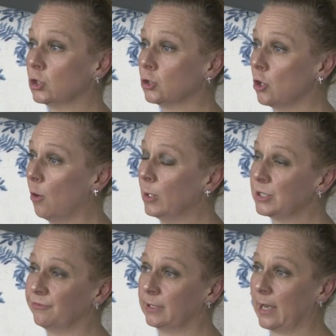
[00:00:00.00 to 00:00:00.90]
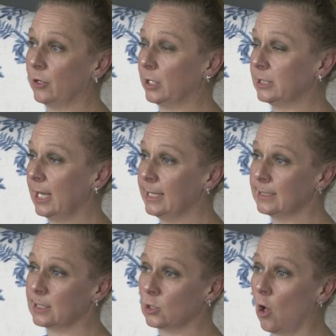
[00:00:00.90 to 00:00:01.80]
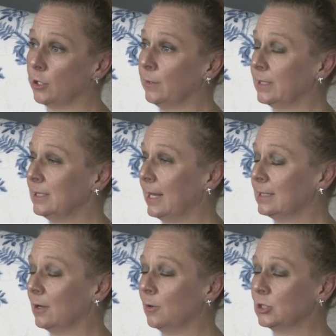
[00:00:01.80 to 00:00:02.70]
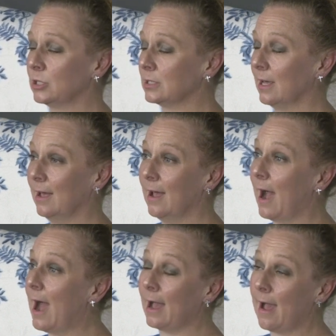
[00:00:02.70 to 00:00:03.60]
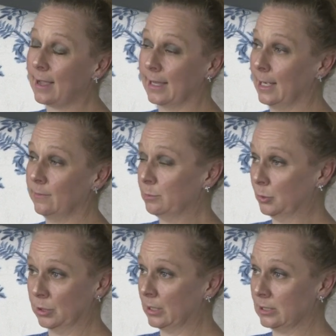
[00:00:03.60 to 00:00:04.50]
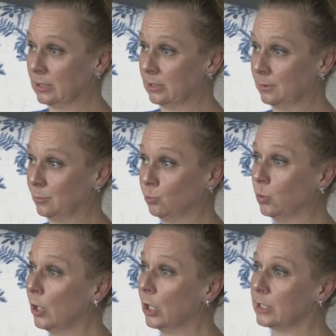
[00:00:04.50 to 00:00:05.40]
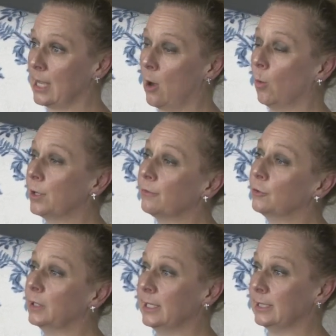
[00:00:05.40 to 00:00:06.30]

so much flavor. You could taste the salt. You could taste, I can't even put into words how wonderful it